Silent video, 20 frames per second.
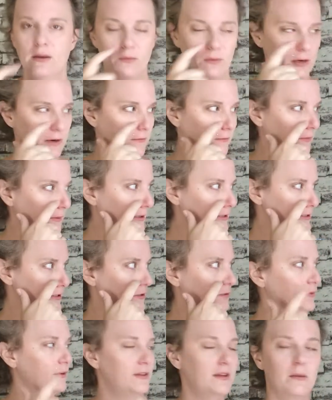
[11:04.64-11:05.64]
that whatever we
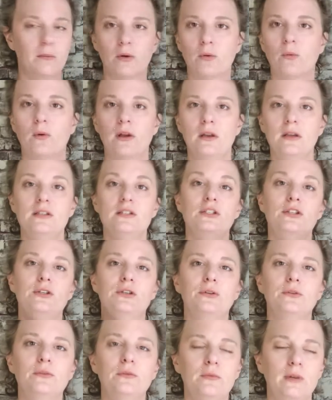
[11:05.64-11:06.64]
do with number one and
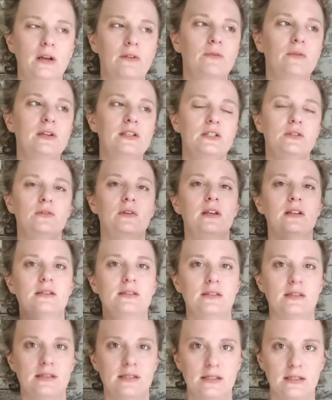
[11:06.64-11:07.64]
two, whatever we do
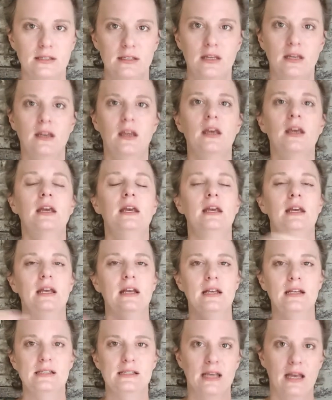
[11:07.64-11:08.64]
consistently
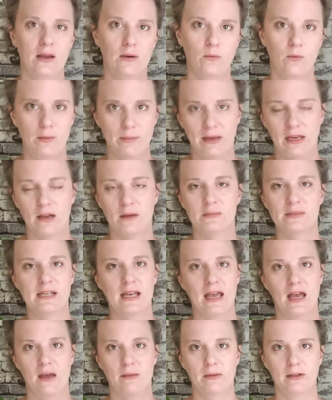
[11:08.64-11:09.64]
is what becomes
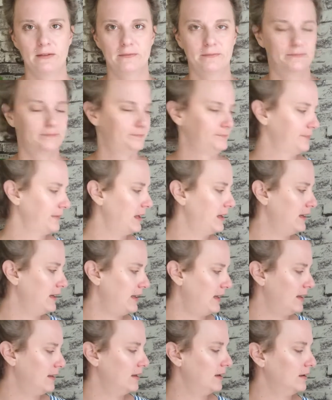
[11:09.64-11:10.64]
a habit.
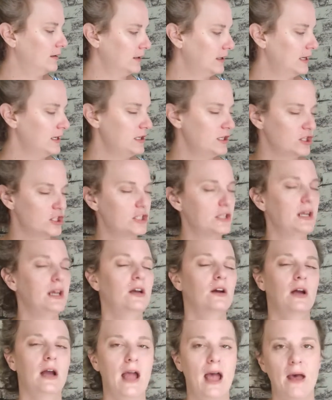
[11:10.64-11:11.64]
And our
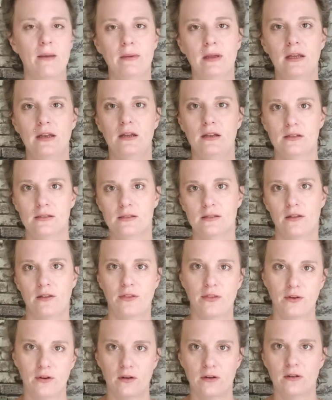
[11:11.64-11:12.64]
conditioning or habit is the
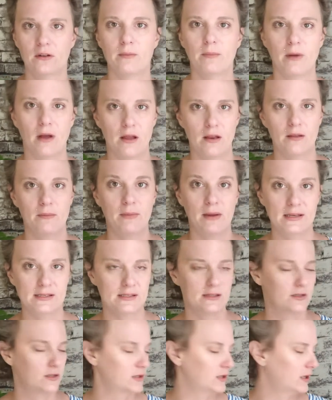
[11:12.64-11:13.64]
third, the, the
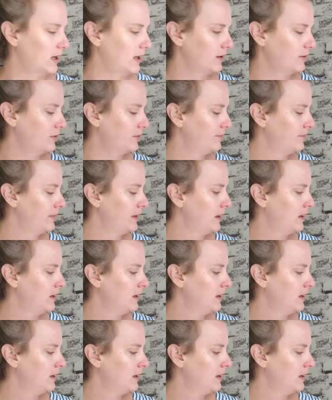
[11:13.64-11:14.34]
base of the triangle.